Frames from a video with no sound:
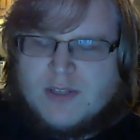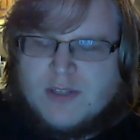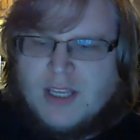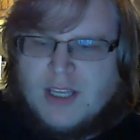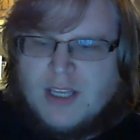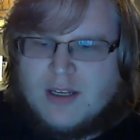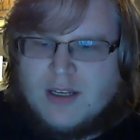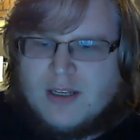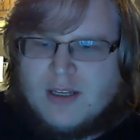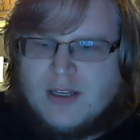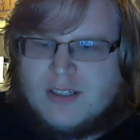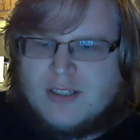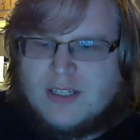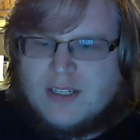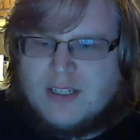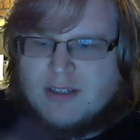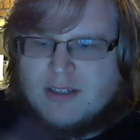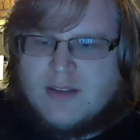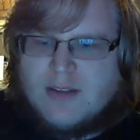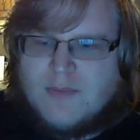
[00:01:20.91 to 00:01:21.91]
getting in the
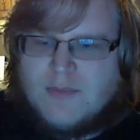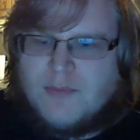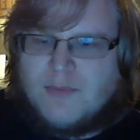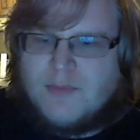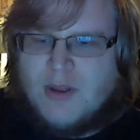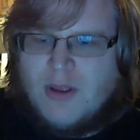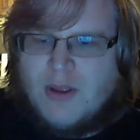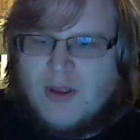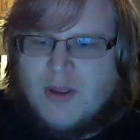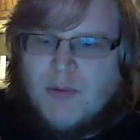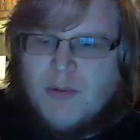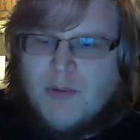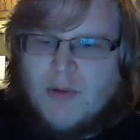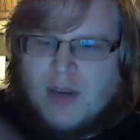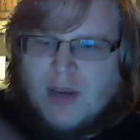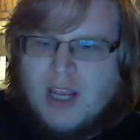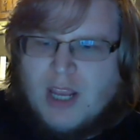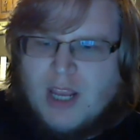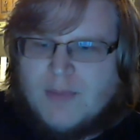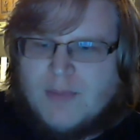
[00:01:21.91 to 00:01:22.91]
system with
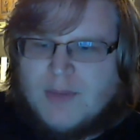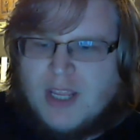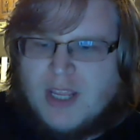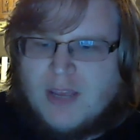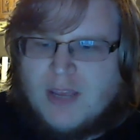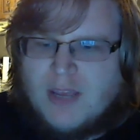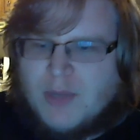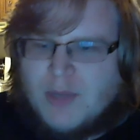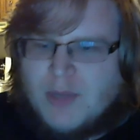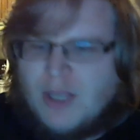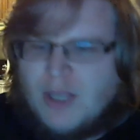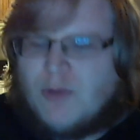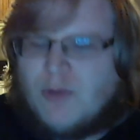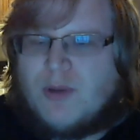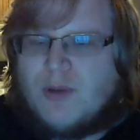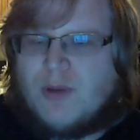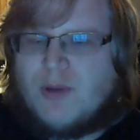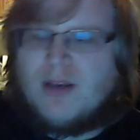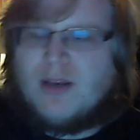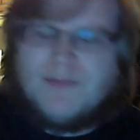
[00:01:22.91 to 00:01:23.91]
an AMD APU in
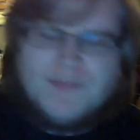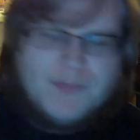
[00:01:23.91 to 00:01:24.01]
it.